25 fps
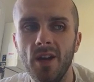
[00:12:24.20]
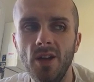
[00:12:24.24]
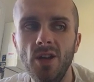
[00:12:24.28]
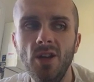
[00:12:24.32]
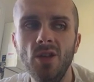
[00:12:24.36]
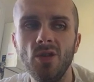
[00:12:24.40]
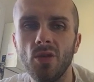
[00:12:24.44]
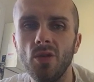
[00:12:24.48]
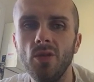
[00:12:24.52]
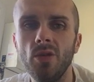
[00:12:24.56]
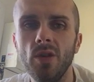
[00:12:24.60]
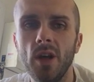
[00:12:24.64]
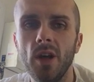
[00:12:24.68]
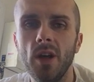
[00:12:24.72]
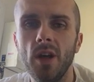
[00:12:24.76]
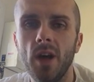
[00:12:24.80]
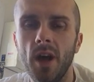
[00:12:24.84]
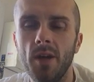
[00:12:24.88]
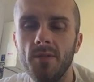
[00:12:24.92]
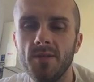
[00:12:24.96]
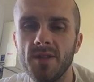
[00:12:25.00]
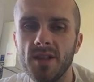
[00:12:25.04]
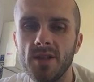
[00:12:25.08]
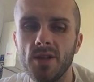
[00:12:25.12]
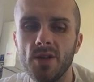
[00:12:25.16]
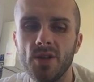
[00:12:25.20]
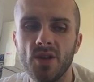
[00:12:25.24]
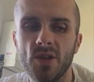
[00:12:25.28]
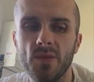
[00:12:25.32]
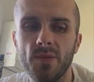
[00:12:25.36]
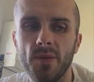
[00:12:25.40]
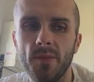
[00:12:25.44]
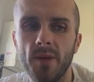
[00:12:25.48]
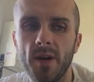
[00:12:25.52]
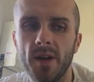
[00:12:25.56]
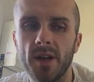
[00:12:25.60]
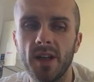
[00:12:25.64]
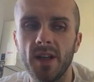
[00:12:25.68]
You know, I was in a
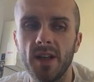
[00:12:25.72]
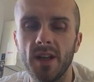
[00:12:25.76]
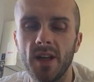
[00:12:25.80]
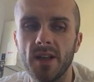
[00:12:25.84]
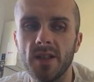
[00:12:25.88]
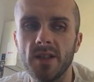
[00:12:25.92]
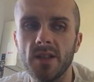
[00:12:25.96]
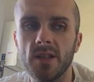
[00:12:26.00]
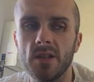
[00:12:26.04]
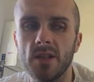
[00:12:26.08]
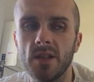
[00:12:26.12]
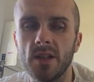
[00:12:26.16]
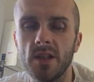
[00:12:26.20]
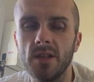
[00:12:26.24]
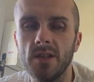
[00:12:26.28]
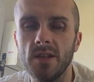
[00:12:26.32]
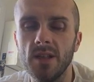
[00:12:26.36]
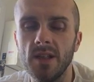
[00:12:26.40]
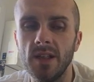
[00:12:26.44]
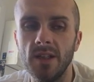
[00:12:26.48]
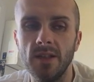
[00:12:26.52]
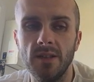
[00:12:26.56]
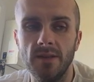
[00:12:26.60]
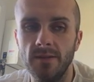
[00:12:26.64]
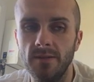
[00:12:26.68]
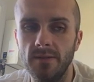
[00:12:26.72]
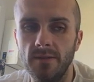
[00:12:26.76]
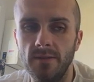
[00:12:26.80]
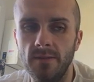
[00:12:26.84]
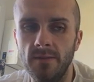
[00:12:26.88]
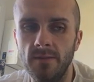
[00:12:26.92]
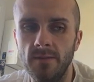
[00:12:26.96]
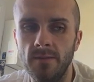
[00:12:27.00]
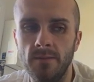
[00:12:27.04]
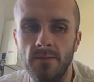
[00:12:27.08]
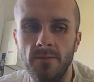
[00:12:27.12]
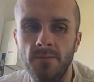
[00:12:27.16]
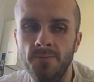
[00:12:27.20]
supermarket yesterday.
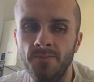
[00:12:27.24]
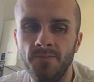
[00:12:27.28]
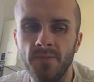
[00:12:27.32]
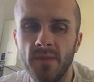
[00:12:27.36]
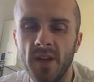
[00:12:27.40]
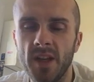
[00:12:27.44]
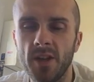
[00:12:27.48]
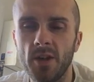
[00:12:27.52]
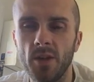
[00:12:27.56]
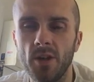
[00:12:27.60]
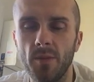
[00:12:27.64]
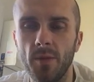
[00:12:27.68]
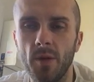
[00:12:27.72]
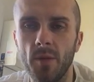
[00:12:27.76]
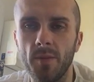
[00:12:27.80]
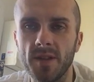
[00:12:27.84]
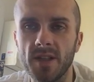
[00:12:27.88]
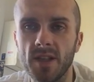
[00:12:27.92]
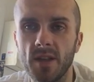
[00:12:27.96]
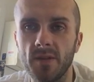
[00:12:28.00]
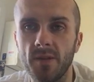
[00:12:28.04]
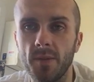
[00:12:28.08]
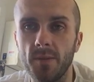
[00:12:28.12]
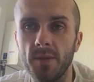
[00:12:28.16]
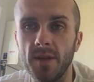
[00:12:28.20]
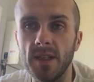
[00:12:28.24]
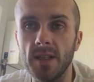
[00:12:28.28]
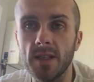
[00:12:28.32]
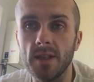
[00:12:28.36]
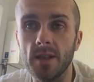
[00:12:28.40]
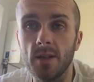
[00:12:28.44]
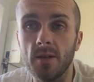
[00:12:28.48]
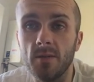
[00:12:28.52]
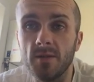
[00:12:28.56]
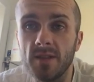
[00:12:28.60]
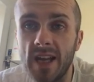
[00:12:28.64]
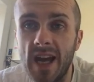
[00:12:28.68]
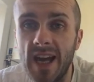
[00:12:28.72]
I could have bought myself a pizza.
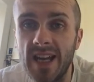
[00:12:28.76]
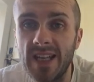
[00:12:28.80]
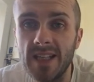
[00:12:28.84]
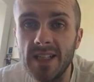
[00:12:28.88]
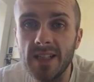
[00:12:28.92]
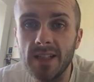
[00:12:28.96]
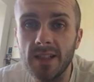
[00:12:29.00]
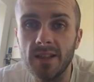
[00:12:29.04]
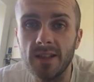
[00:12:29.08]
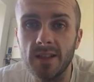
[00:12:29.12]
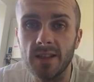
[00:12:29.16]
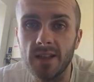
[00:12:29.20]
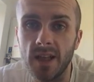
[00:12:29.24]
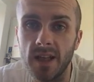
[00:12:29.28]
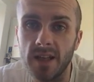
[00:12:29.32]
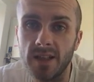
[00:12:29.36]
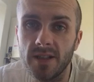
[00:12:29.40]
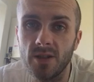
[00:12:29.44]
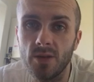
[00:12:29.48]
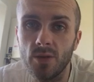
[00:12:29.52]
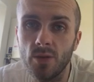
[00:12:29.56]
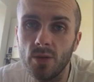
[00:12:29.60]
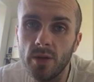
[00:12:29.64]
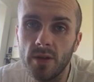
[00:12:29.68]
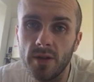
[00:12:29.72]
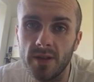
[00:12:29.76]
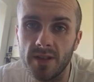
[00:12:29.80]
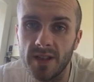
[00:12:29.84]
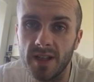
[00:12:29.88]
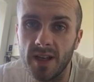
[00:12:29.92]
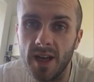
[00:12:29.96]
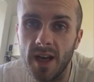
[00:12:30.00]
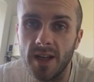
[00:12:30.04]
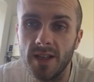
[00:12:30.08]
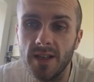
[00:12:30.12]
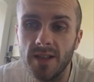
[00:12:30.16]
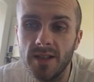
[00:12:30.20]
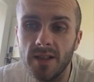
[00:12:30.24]
There was Iceland next door. There was an
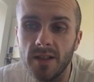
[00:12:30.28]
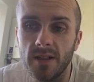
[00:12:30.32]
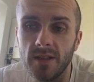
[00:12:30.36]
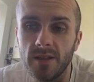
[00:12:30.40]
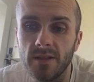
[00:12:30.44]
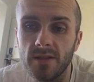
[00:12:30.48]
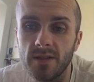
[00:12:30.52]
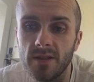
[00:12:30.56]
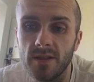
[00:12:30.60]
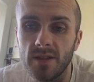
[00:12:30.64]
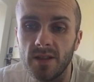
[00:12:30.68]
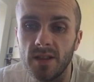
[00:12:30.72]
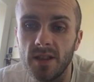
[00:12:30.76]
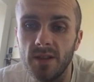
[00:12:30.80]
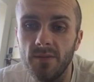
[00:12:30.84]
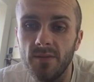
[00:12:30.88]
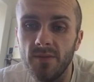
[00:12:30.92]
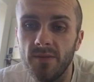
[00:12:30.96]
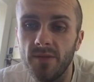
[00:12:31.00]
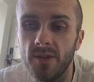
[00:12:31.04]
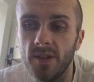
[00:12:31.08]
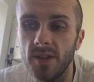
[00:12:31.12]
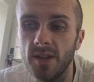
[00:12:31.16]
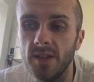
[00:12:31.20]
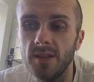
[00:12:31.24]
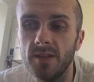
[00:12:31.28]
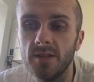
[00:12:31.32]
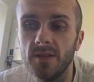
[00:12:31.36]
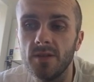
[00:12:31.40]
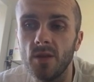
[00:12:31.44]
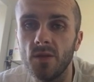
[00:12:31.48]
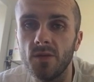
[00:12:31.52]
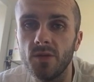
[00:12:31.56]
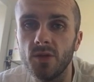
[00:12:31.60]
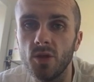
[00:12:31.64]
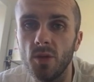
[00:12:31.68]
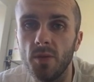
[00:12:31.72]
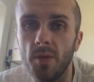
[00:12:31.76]
Iceland, it's a deep freeze
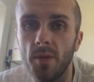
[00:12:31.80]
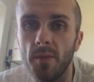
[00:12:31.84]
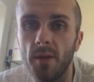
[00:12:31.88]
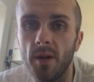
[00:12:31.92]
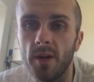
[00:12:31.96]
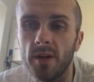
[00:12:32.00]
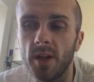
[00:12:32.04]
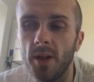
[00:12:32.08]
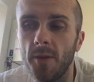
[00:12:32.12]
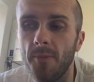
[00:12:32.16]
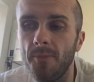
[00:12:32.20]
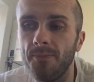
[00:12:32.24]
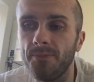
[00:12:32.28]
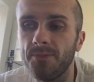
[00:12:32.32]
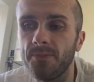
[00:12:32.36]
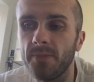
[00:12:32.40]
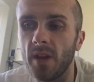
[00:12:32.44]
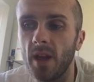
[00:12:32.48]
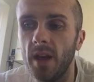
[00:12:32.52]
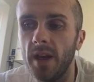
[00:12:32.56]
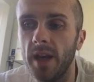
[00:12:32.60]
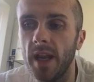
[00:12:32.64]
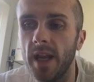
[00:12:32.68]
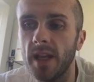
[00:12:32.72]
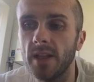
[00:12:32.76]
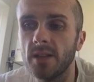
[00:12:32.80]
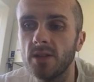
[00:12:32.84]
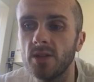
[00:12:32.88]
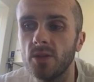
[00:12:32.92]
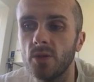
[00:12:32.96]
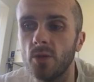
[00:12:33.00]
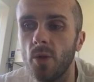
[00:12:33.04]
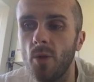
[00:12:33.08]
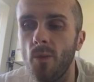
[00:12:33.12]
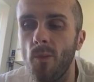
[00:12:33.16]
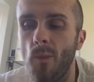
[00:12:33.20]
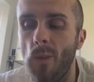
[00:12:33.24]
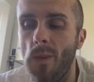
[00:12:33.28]
sort of supermarket next
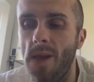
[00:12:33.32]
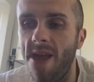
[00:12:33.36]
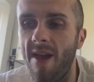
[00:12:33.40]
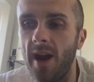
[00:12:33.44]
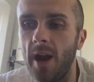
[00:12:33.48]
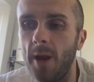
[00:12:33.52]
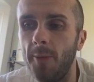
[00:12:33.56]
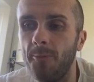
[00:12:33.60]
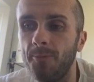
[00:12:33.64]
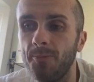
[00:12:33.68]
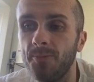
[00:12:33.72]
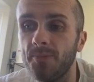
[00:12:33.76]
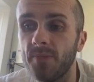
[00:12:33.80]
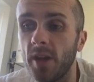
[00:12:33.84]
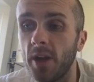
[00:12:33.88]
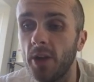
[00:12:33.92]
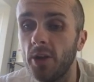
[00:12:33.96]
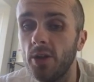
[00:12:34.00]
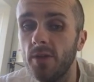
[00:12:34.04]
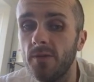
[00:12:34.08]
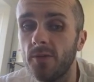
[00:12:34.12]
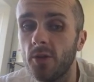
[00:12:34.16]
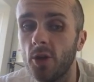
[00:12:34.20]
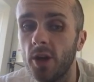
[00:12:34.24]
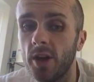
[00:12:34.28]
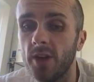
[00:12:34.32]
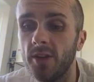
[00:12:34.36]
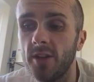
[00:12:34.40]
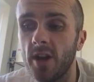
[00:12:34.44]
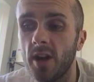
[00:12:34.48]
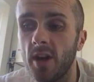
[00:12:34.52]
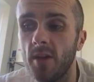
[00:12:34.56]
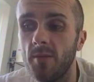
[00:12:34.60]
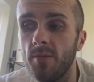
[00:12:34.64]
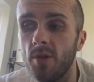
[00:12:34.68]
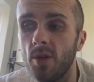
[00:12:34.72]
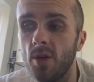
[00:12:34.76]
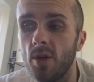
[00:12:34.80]
door. I could have gone in
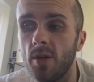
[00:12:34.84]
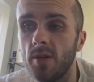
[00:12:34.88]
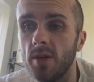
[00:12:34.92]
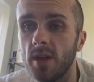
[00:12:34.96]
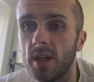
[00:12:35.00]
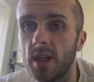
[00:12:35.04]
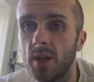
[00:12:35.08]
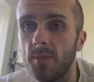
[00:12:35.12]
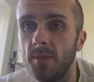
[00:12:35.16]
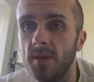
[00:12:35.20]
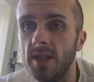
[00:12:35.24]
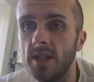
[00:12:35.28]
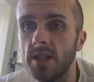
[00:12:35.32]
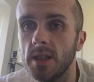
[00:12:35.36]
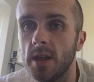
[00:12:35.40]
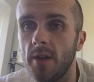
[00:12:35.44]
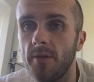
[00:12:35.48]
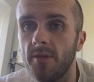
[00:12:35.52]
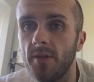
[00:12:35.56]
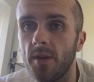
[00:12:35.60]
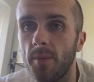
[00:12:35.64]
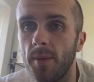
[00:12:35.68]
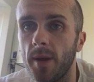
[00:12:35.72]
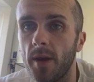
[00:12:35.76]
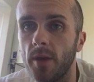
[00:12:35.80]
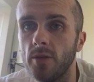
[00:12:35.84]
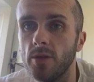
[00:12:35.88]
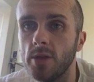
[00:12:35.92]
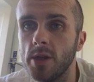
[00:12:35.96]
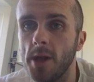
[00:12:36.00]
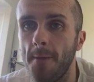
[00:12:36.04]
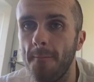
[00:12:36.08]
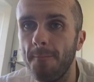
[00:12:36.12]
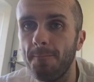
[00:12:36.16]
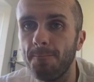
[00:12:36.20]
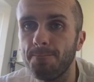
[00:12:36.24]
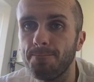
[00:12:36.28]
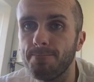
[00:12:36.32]
there and bought like a pizza for £1.
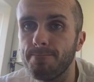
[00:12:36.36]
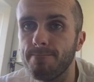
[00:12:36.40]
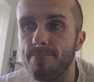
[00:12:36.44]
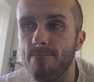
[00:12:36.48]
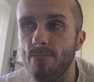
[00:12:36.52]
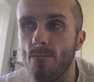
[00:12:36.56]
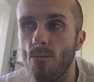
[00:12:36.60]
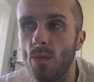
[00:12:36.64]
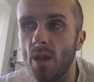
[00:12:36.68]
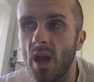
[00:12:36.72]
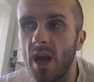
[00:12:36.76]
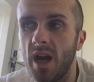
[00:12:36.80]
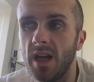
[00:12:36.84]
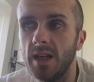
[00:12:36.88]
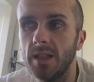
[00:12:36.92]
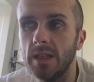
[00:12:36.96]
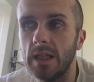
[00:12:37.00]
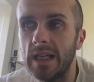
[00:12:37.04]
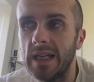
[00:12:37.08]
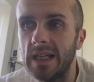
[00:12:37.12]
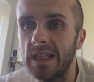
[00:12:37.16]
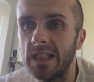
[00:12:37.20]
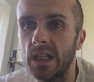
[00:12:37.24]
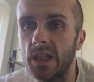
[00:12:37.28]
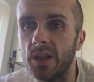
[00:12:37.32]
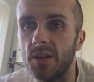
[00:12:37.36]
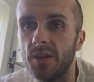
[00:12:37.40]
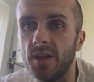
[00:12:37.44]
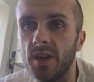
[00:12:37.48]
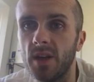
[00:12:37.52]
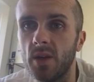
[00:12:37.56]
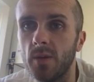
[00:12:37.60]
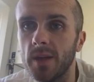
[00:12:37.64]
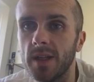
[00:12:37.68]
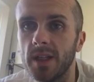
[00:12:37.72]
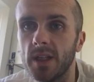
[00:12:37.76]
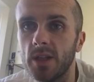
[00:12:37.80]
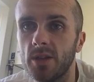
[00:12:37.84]
I had like
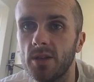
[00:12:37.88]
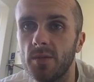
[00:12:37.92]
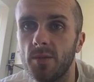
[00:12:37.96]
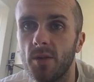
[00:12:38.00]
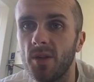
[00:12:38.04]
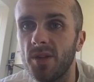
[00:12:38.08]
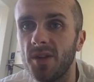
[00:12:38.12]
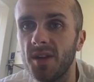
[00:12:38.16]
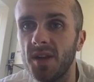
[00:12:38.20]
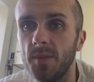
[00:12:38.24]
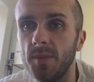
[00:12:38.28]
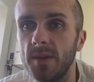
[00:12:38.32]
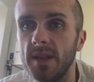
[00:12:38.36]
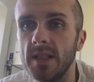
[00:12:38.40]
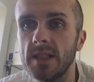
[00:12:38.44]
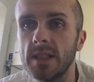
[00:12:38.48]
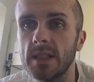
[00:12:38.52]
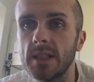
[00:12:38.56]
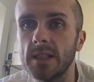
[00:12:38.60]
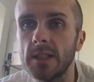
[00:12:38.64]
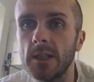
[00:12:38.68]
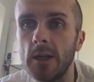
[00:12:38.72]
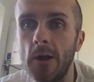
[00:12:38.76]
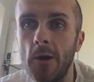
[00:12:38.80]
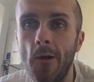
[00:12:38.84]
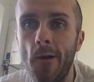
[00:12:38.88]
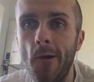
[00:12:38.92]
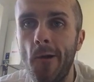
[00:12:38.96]
£3. I could have bought 3 pizzas.